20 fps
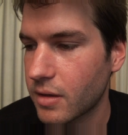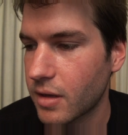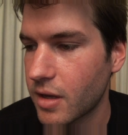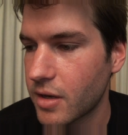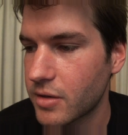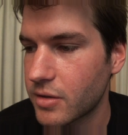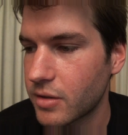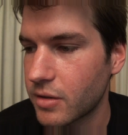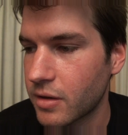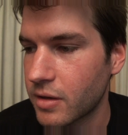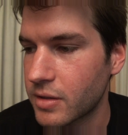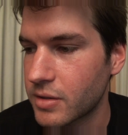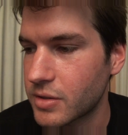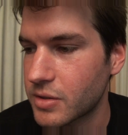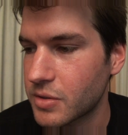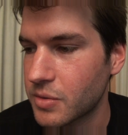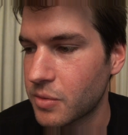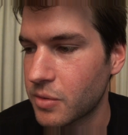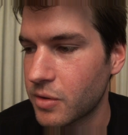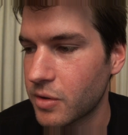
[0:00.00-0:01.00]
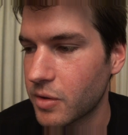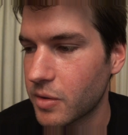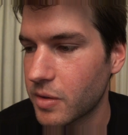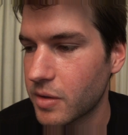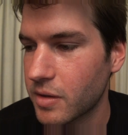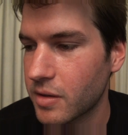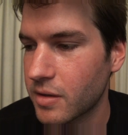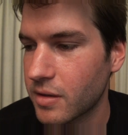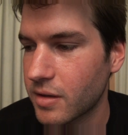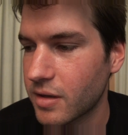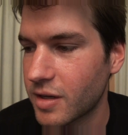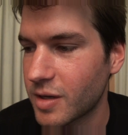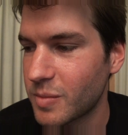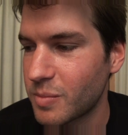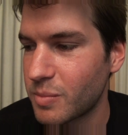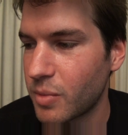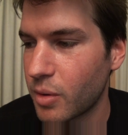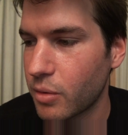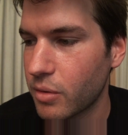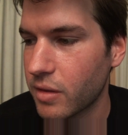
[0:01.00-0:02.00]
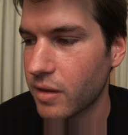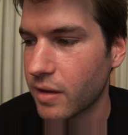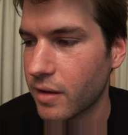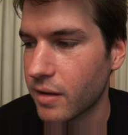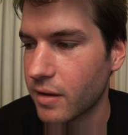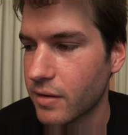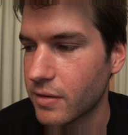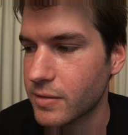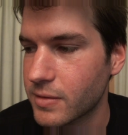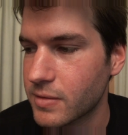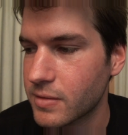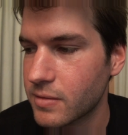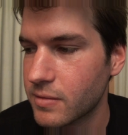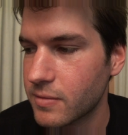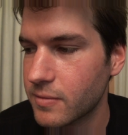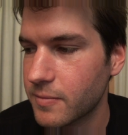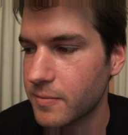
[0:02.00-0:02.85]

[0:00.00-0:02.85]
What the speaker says: and took his sword in both hands.